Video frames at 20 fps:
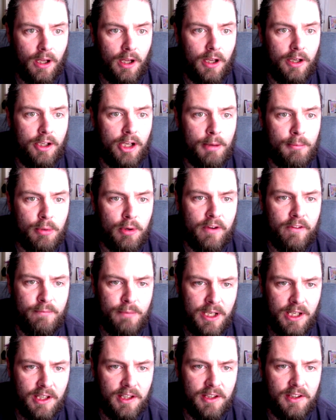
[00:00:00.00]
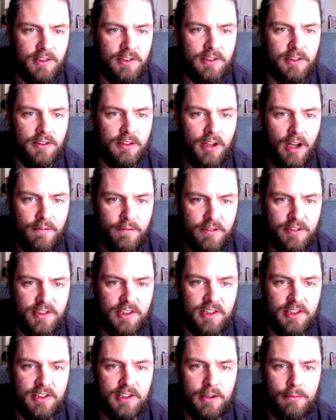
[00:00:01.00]
A number of meetings,
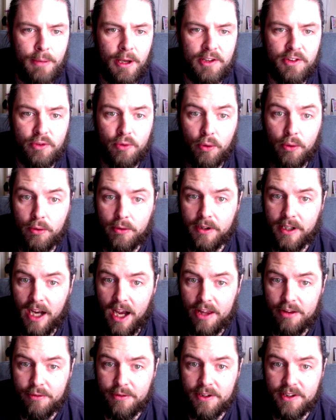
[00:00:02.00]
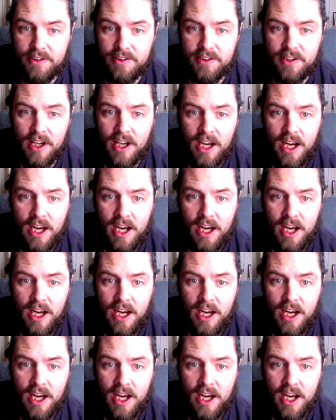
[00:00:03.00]
conferences, pastoral gatherings,